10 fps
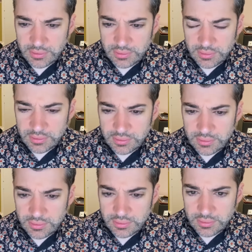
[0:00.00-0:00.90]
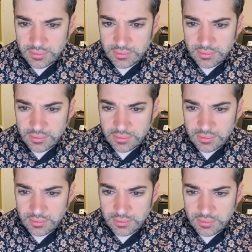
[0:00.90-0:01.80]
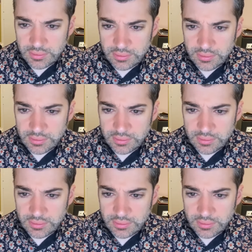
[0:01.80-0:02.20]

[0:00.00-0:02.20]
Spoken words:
Nobody speaks.